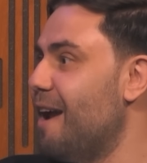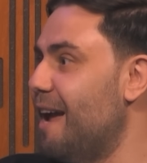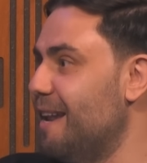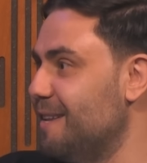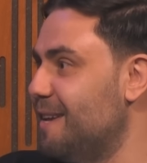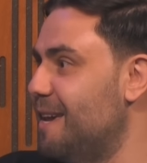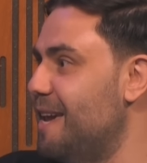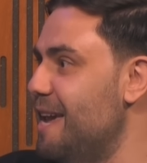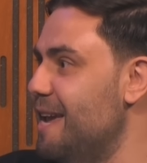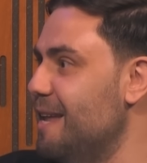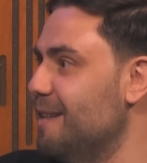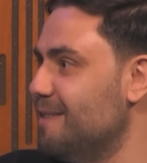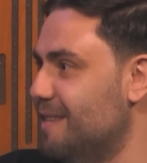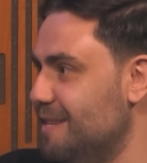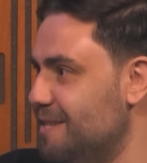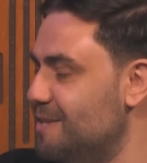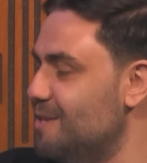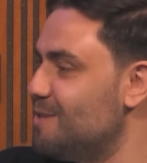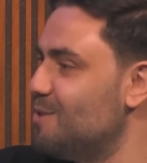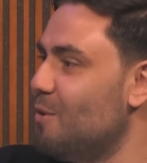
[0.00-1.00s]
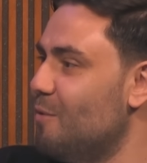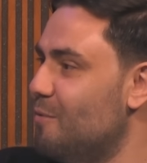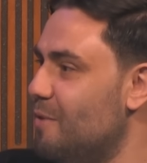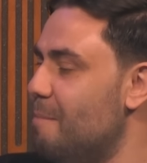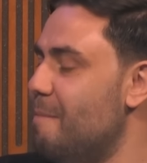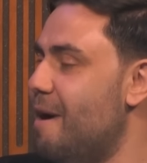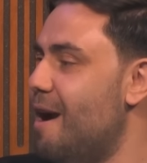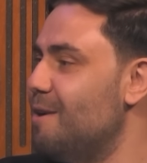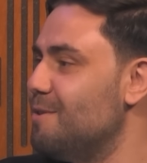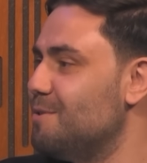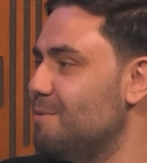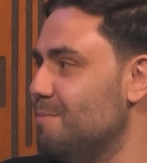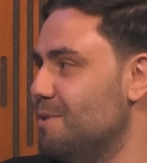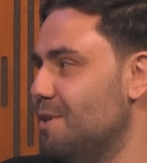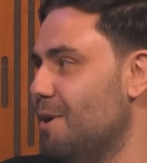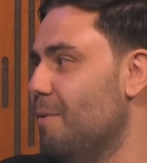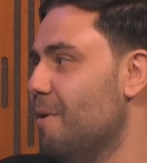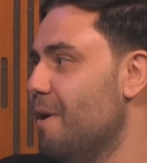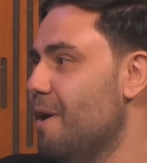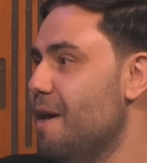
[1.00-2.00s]
yeah. and Keane, this is the stuff that matters to him.
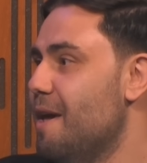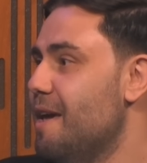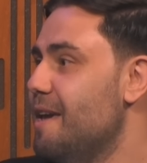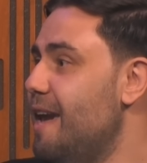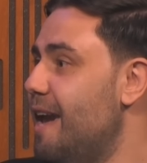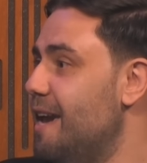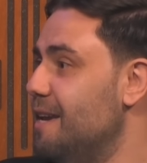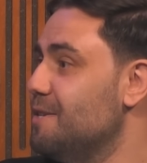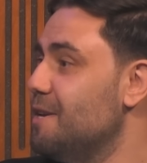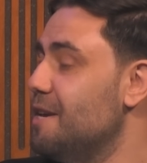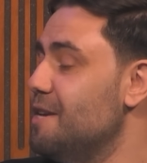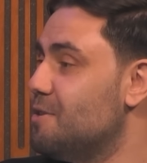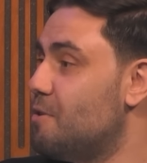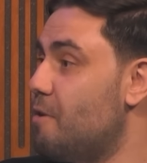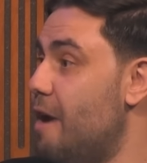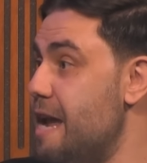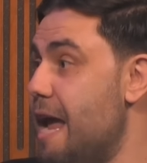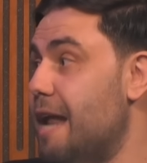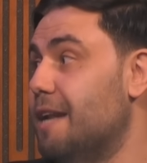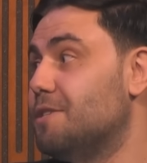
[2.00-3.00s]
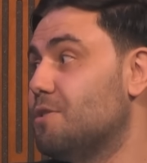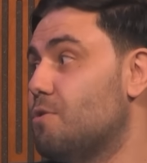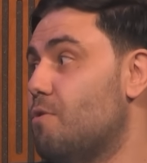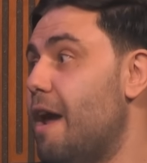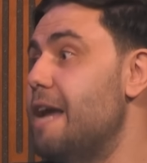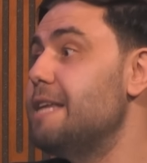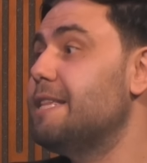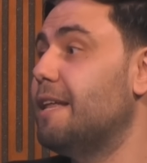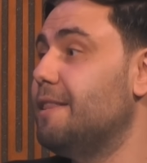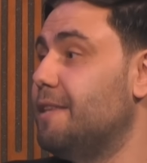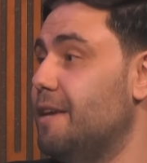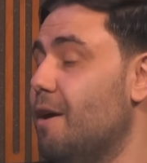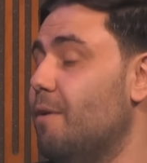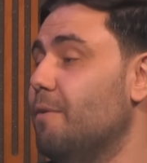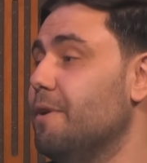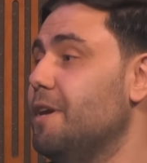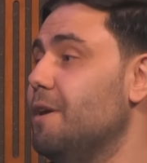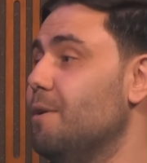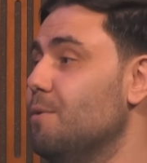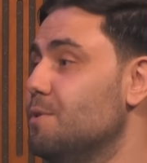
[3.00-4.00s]
So yeah, he's, he's great, and it's great that they
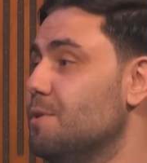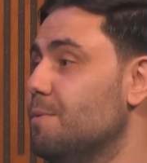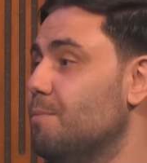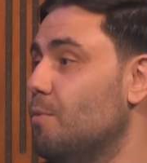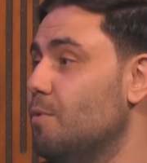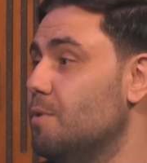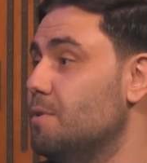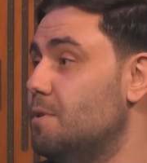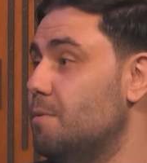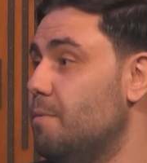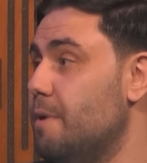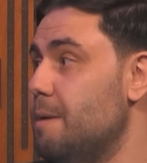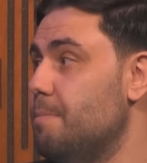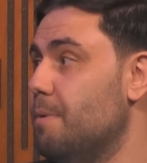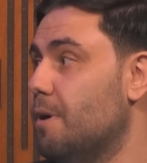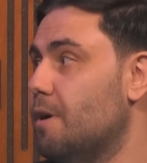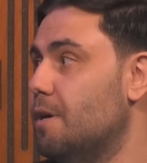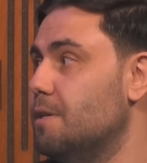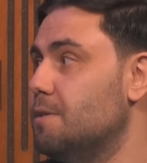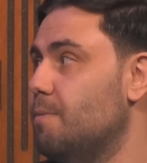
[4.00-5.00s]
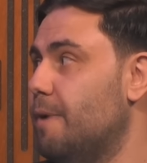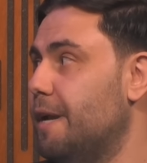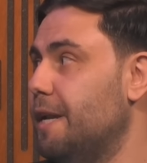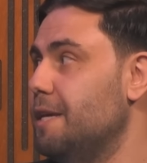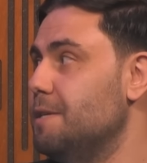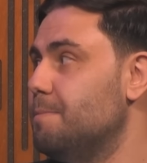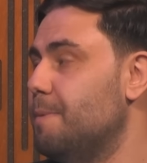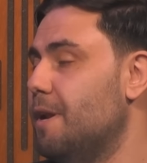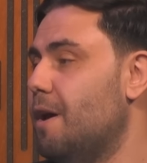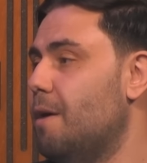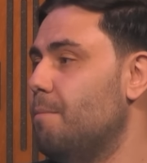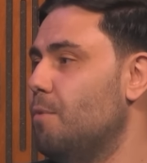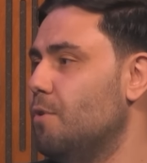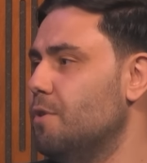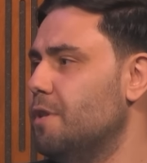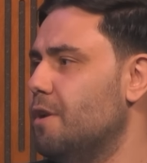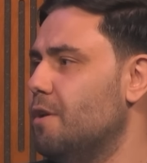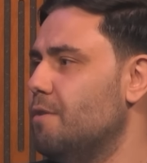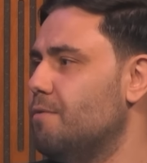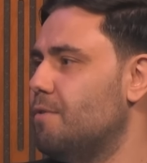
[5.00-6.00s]
only use him once a week, because when he's been on
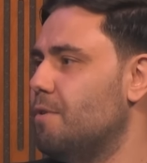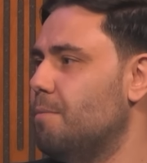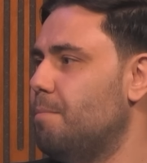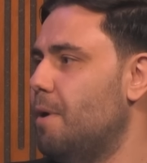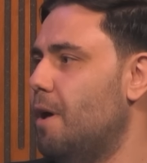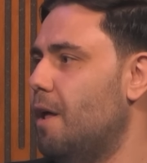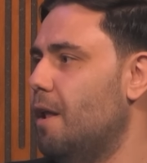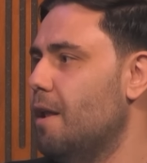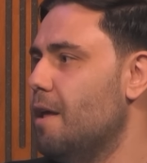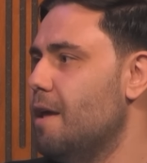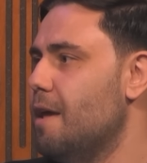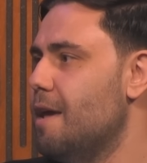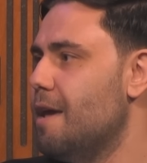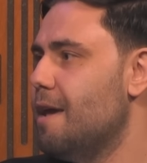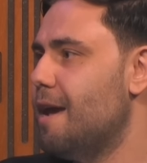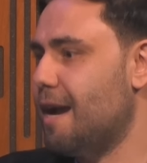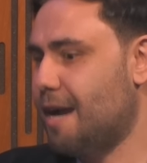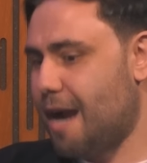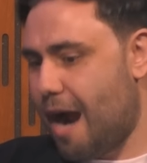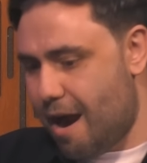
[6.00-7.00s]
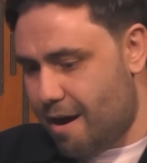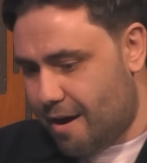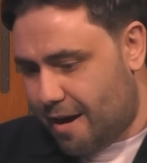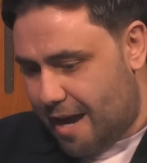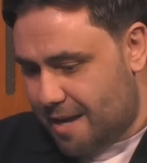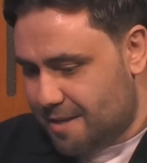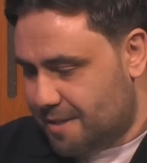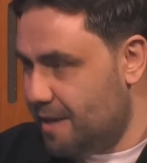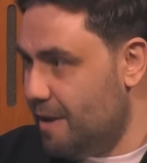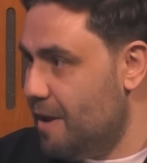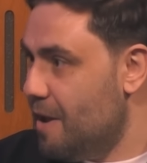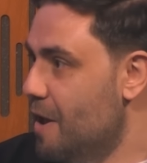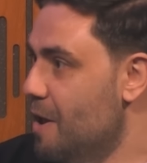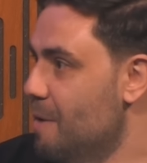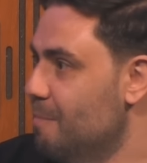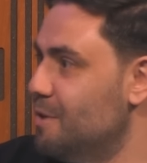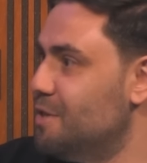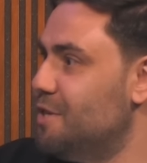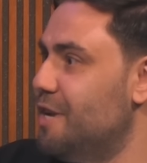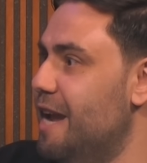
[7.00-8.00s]
Monday Night Football and Carragher has the
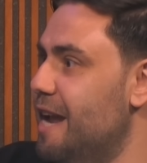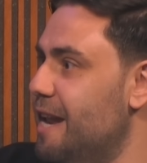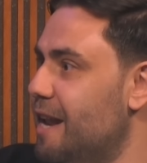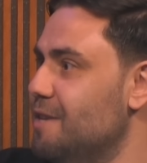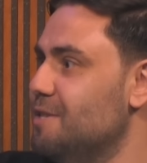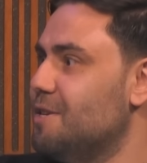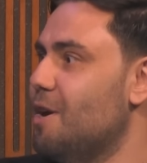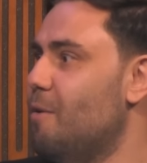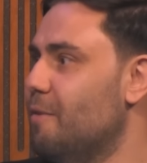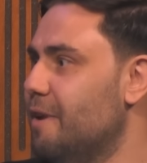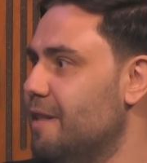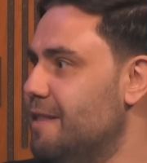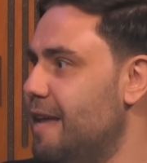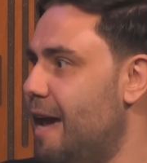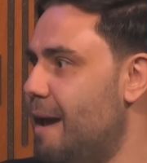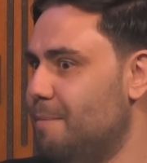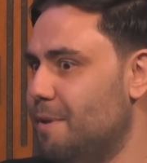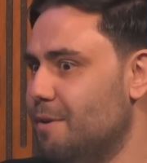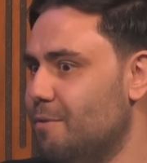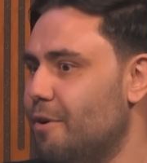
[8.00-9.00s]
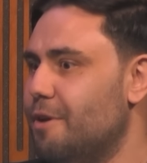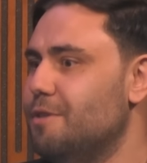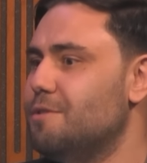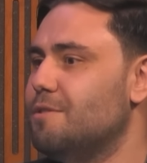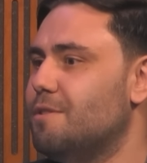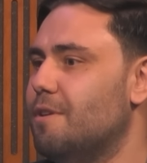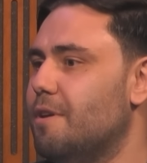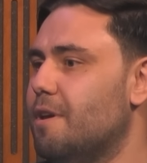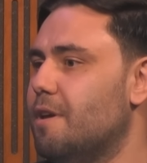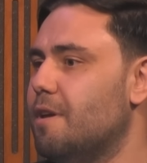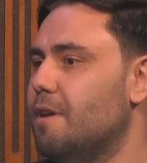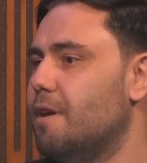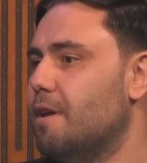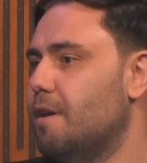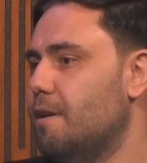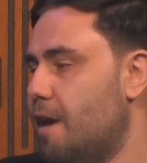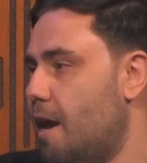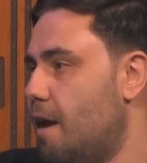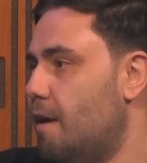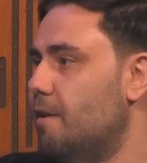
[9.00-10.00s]
machine and he's going in depth, and Roy's just like,
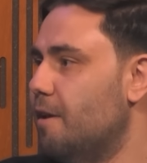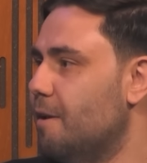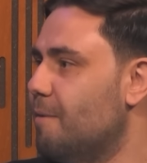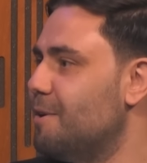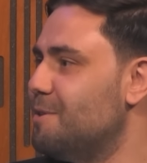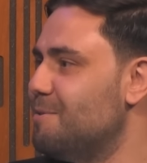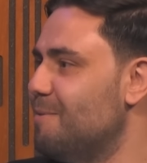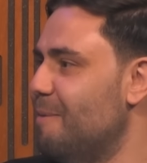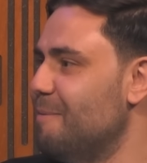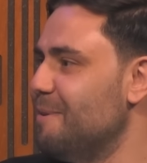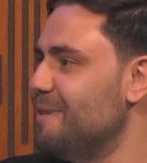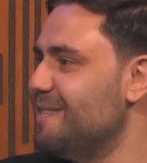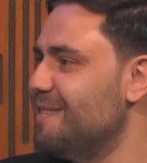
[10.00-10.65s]
yeah, like, what do you want me to